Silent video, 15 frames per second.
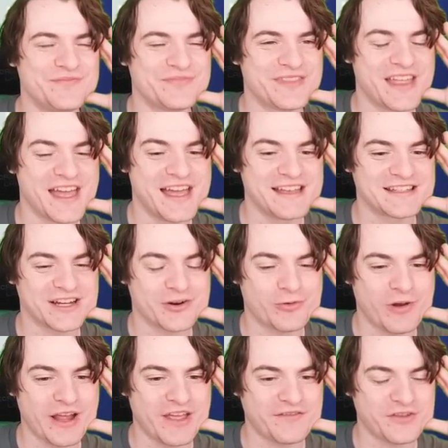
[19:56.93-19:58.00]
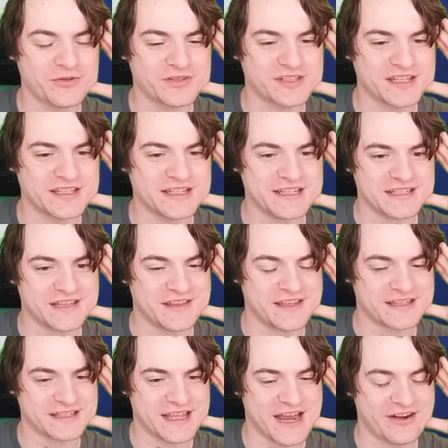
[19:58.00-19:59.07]
there's quite a few cities in
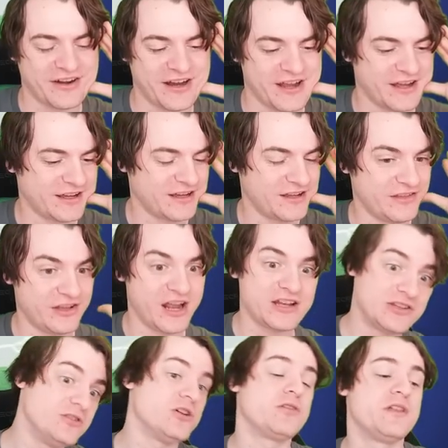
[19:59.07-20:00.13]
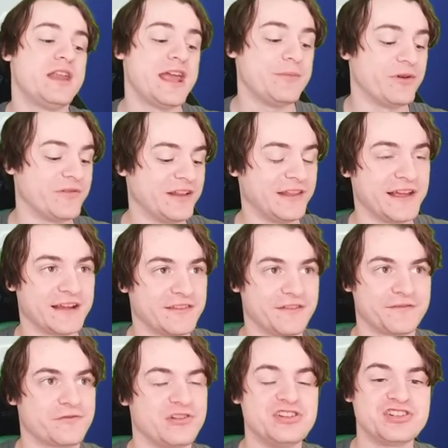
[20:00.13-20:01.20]
this area that I do know the name of in like the
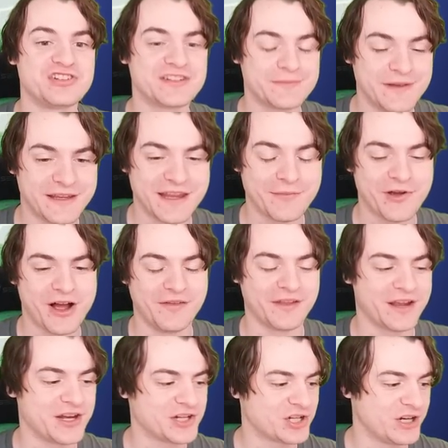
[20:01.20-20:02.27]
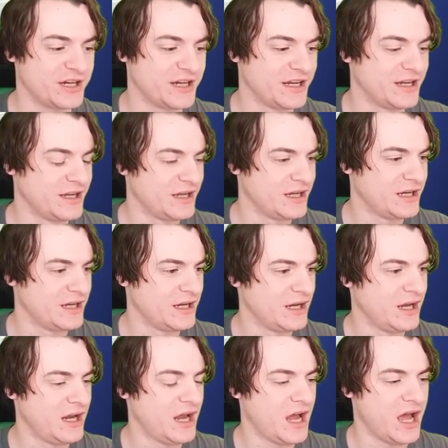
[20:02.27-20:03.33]
Frisian speaking part of the country.
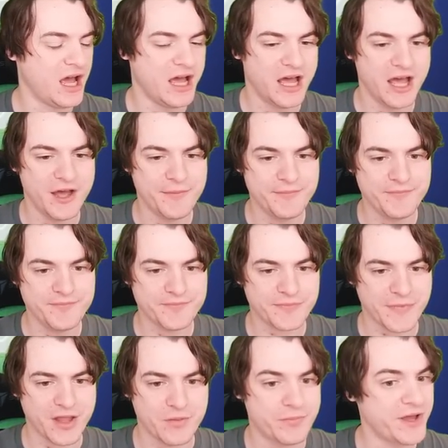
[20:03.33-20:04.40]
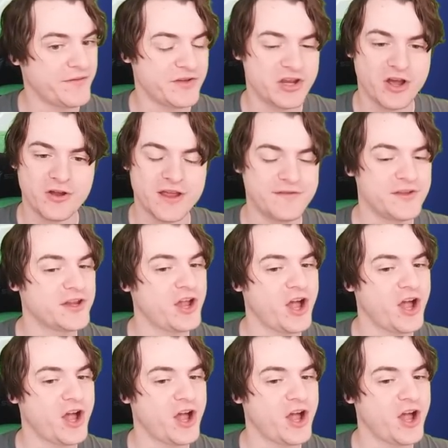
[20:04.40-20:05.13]
But if you